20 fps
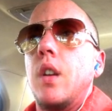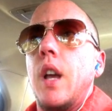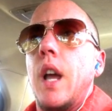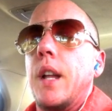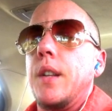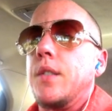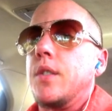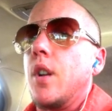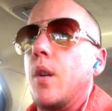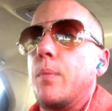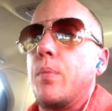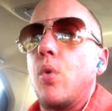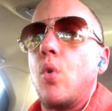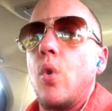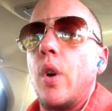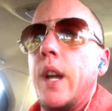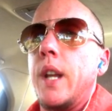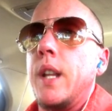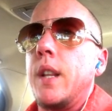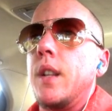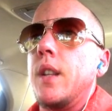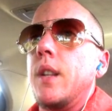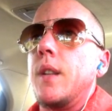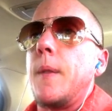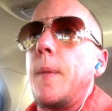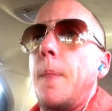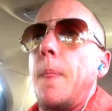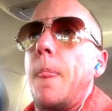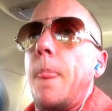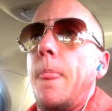at some point
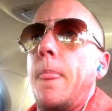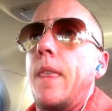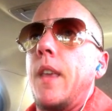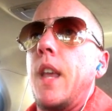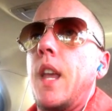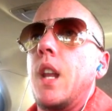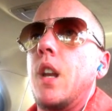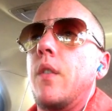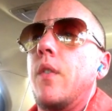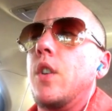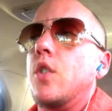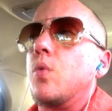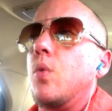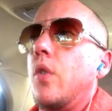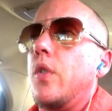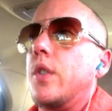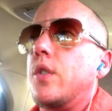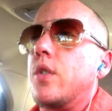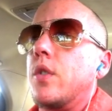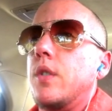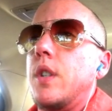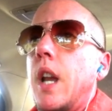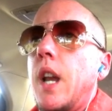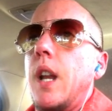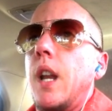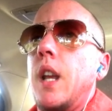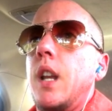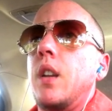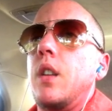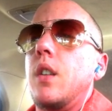the individual that you're
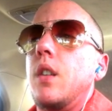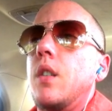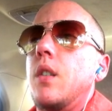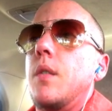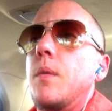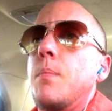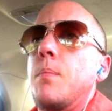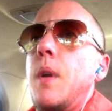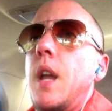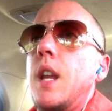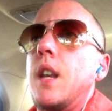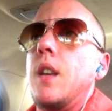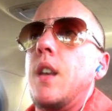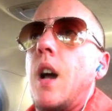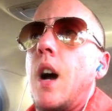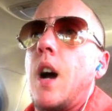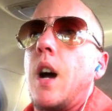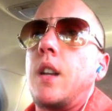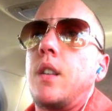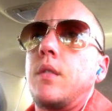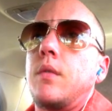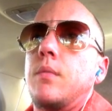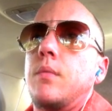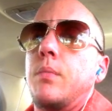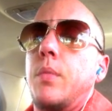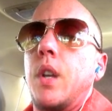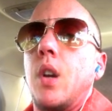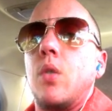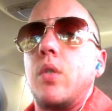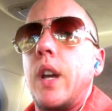dating may not
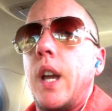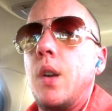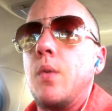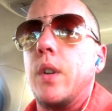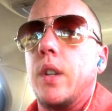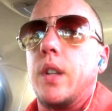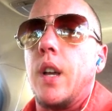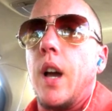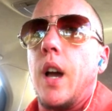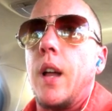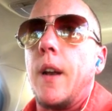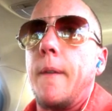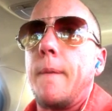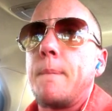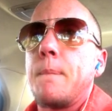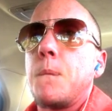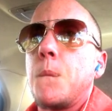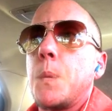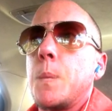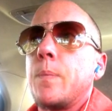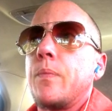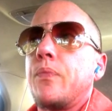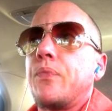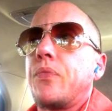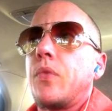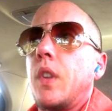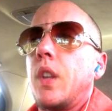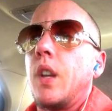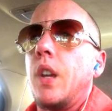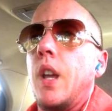be okay with that.
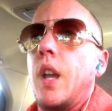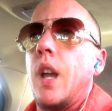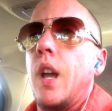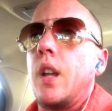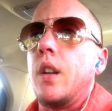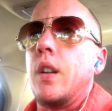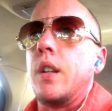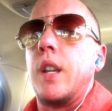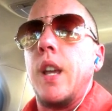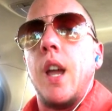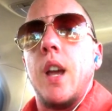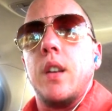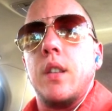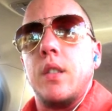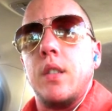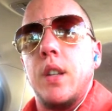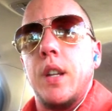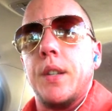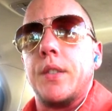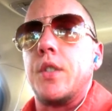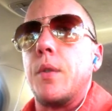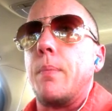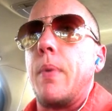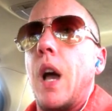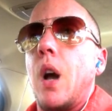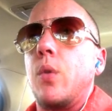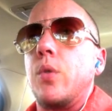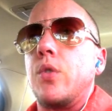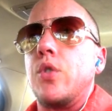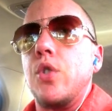And again, it's
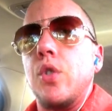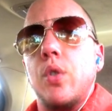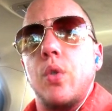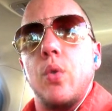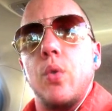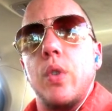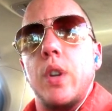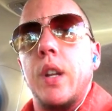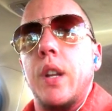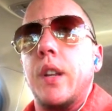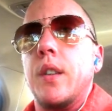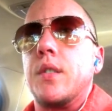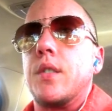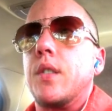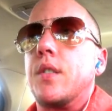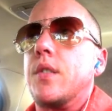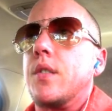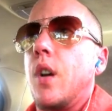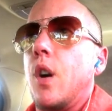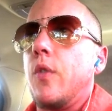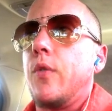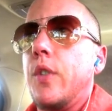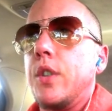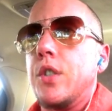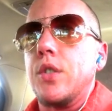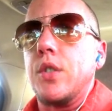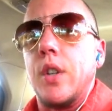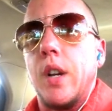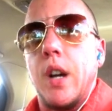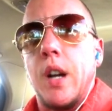about you. It is a
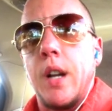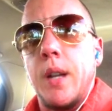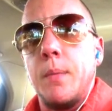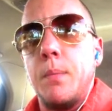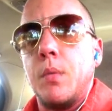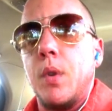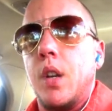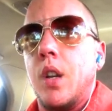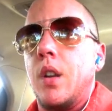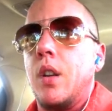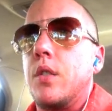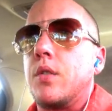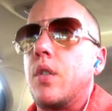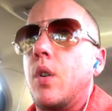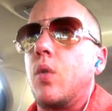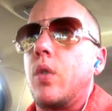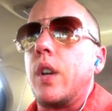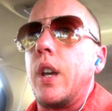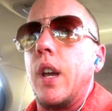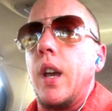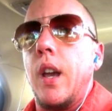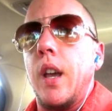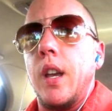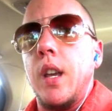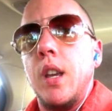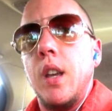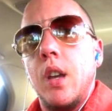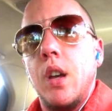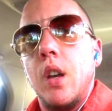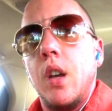selfish time. It is
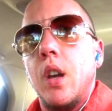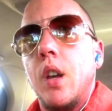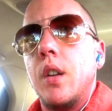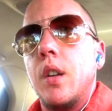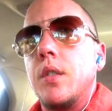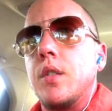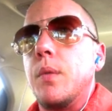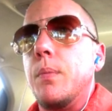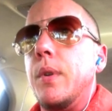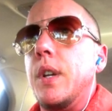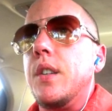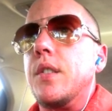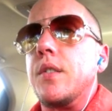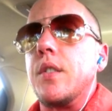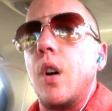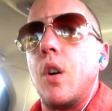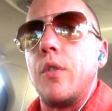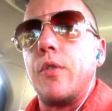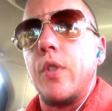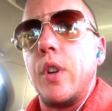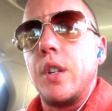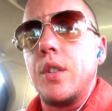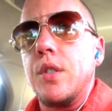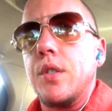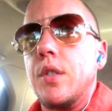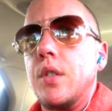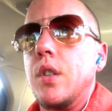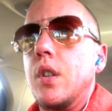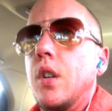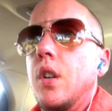okay to be
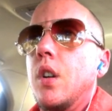selfish.